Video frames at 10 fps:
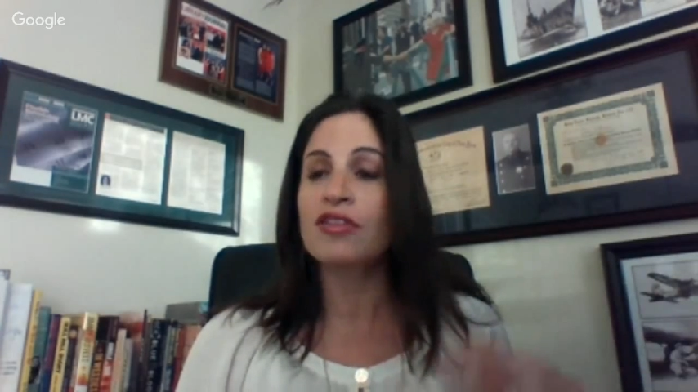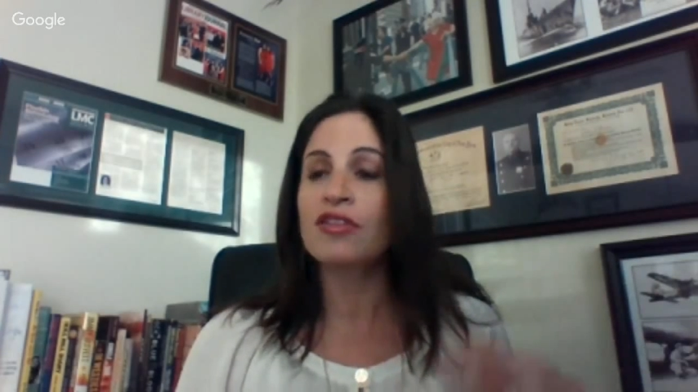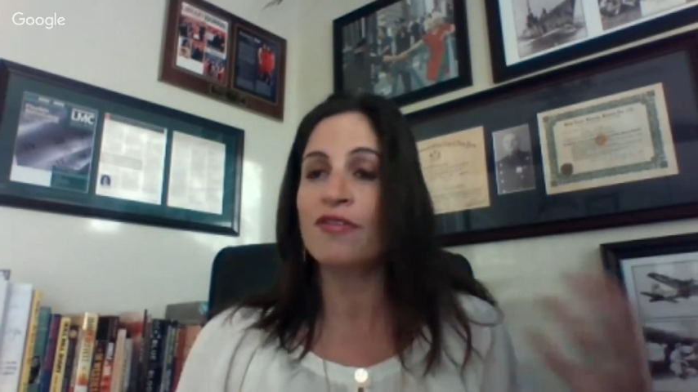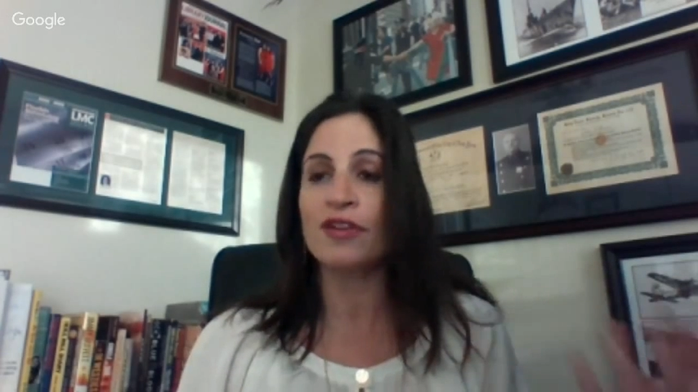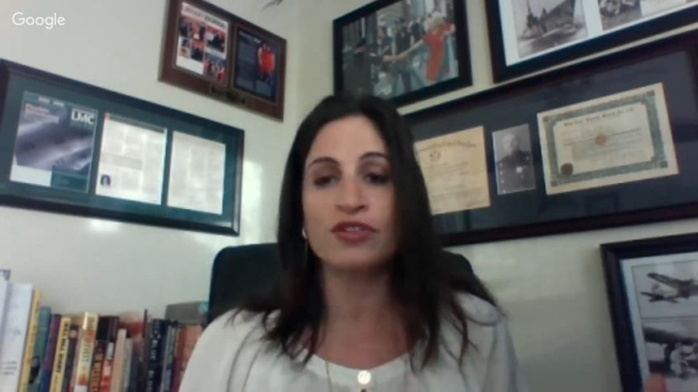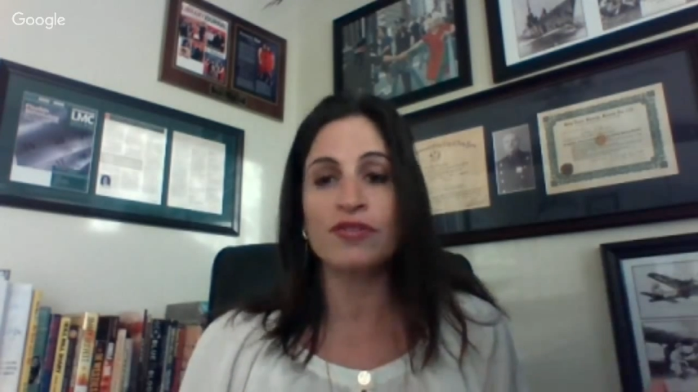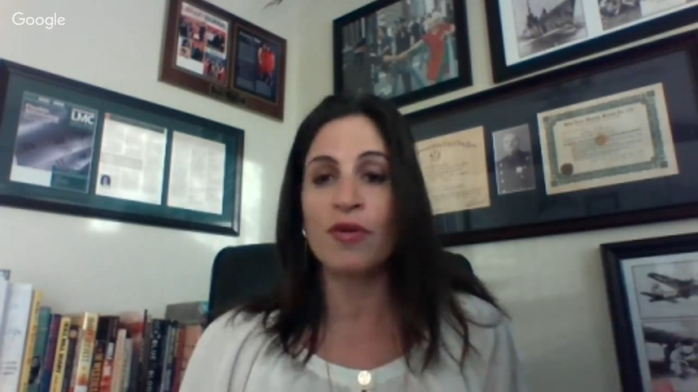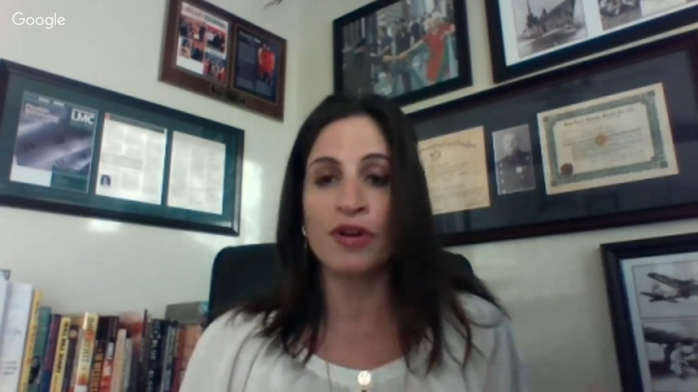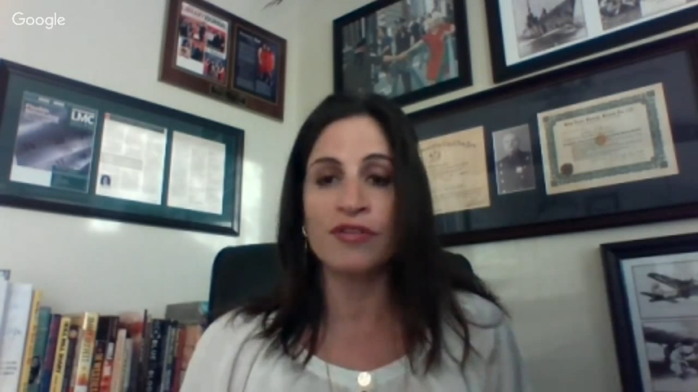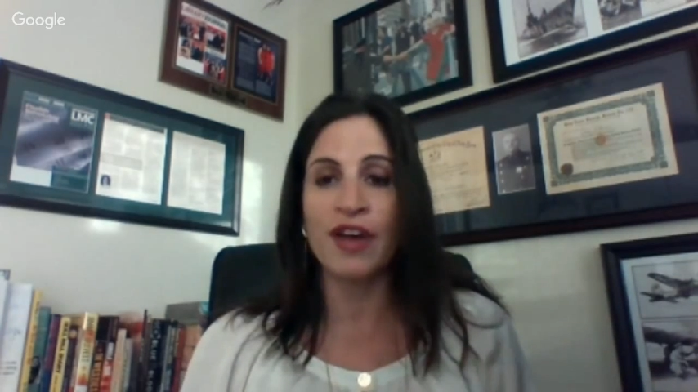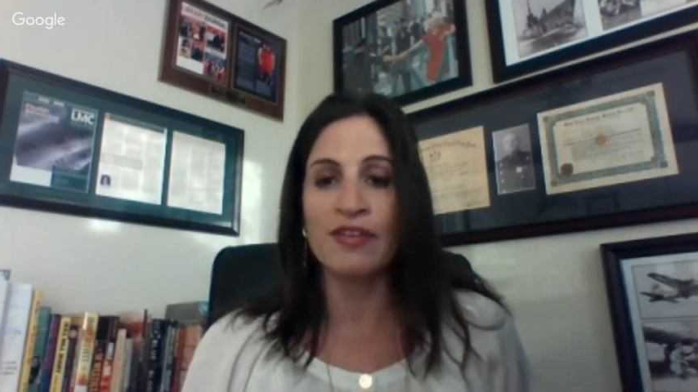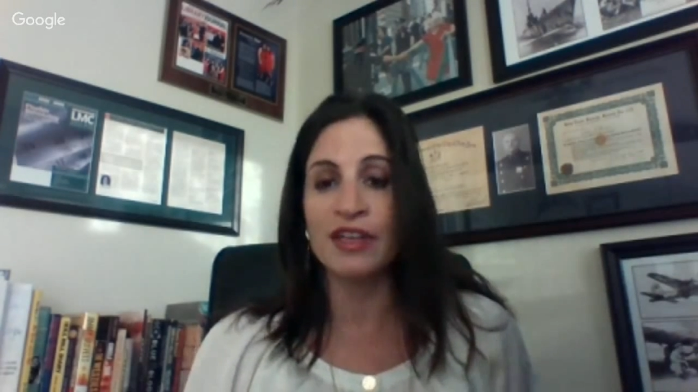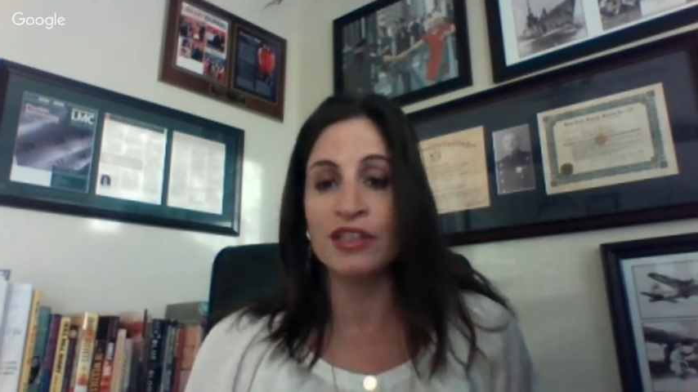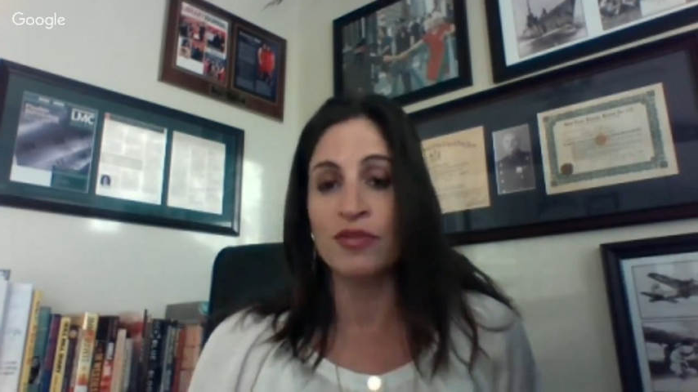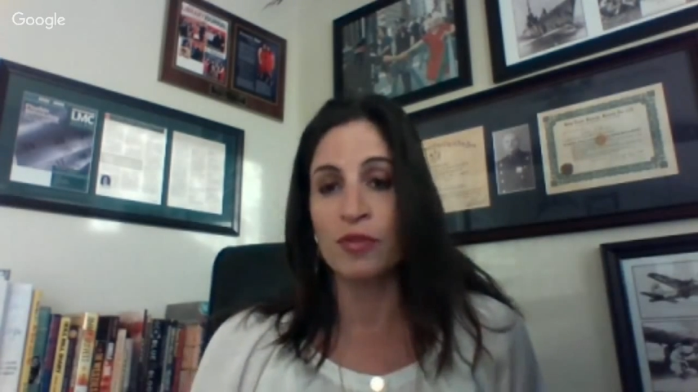the first 4 or 5
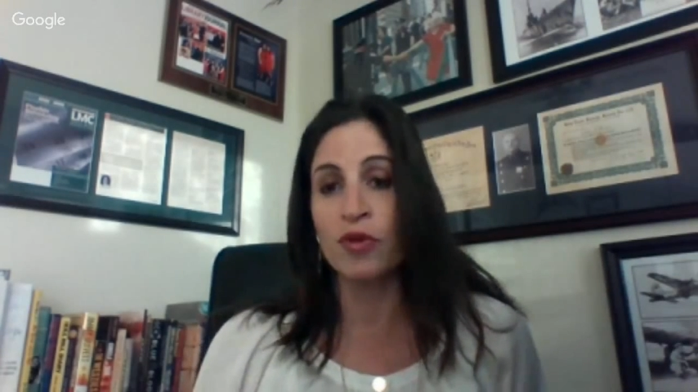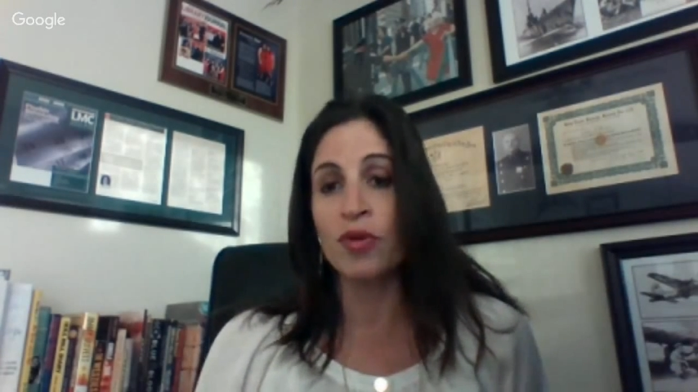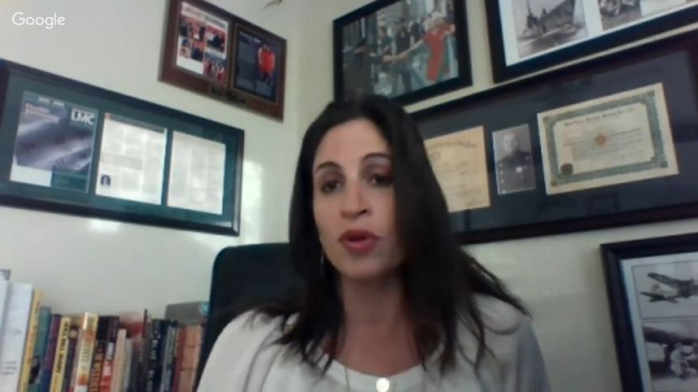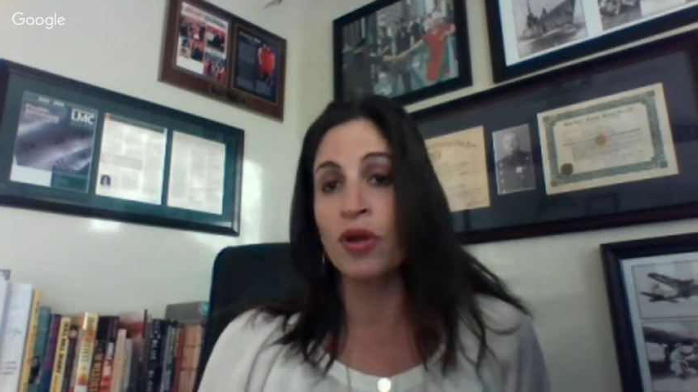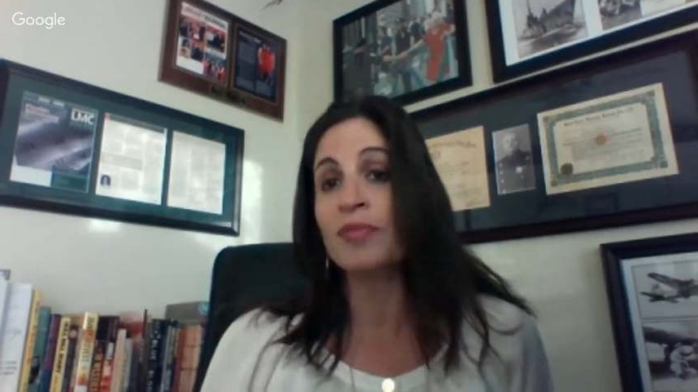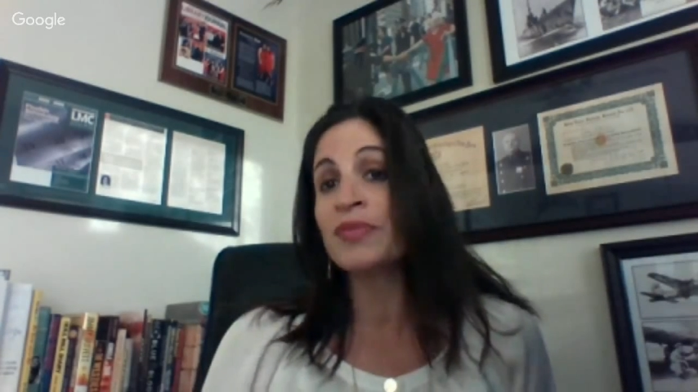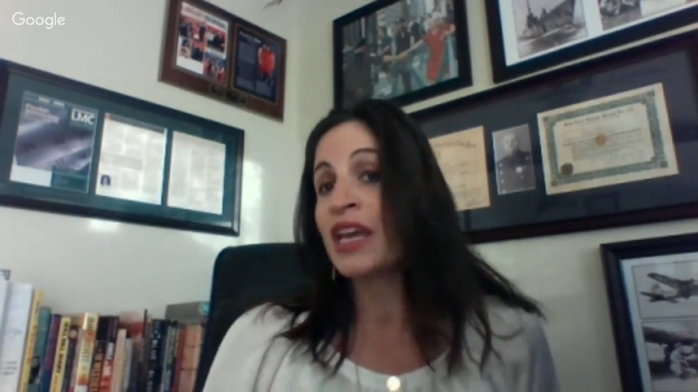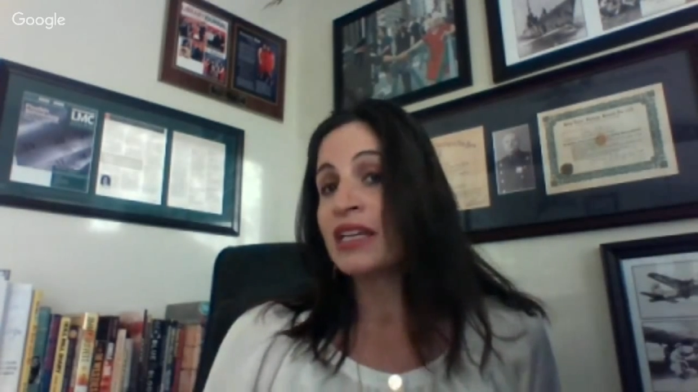hits from Google.